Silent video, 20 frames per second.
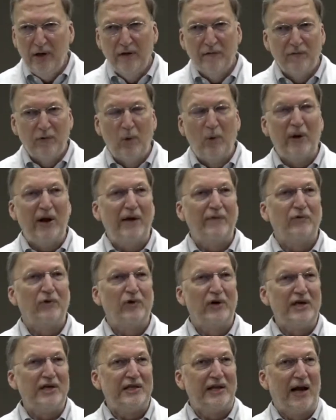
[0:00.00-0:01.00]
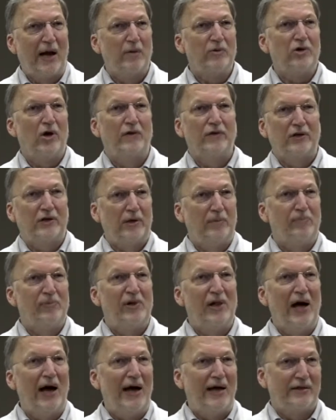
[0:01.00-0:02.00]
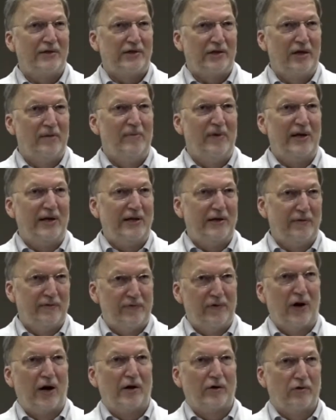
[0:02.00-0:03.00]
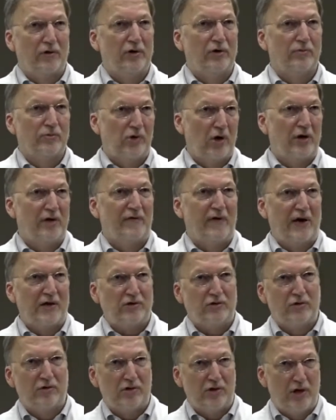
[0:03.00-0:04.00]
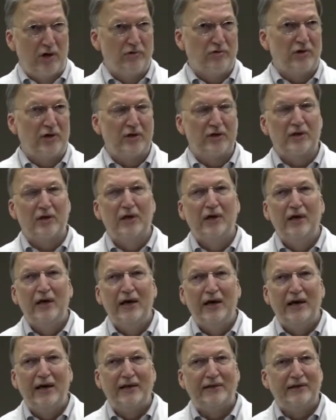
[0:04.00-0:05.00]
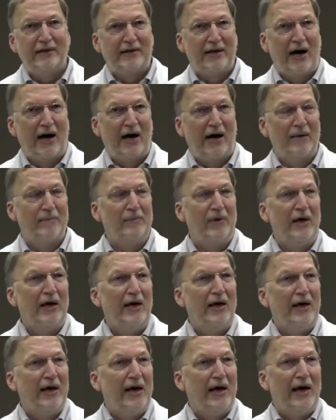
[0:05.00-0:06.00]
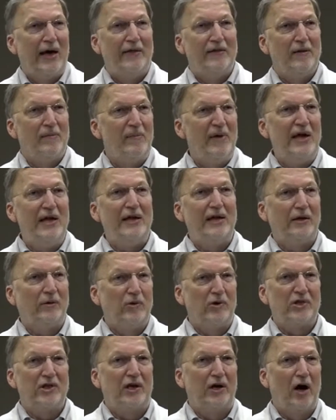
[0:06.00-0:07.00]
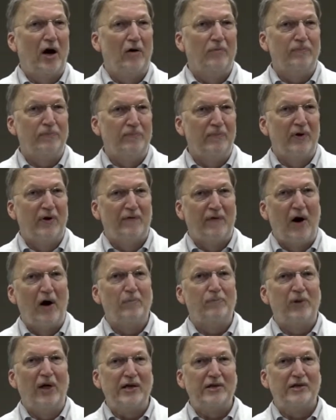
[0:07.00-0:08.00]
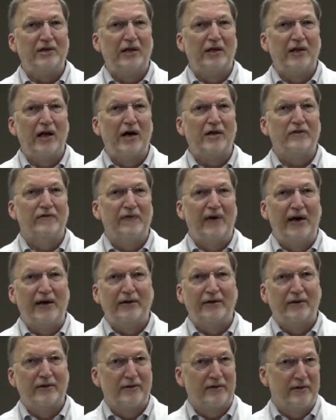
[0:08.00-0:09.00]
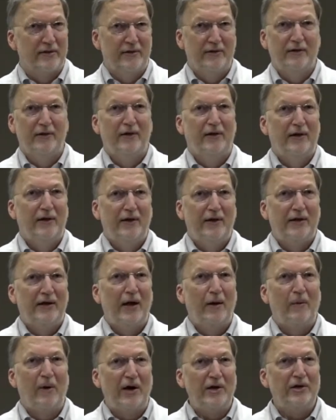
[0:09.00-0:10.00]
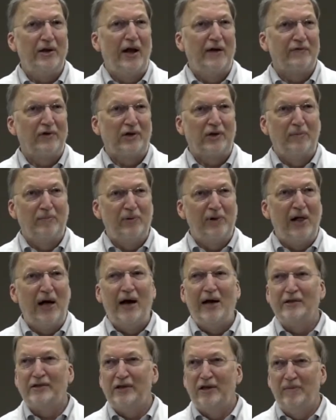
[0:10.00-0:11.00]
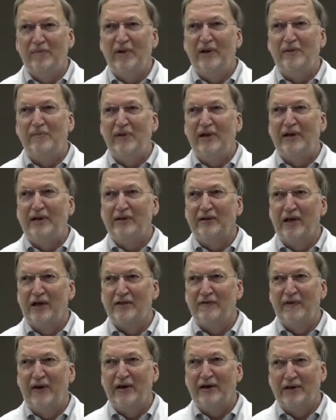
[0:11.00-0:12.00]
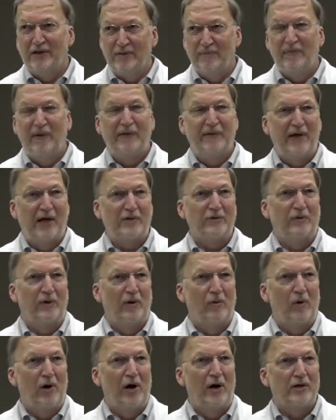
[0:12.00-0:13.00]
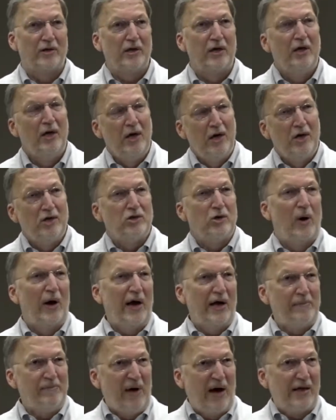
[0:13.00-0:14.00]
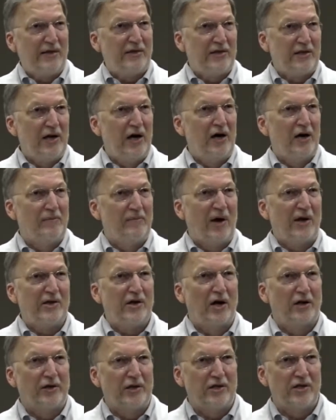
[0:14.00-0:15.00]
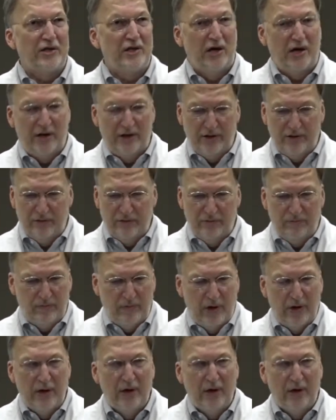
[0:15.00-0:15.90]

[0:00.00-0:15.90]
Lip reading: for whatever reason, I was on the compliance committee for our group, Cardiovascular Associates, at the time, and the meeting was of all places in Las Vegas. Now, why you'd have a compliance committee meeting in Las Vegas, but that's where it was. So I had my son, my youngest son, who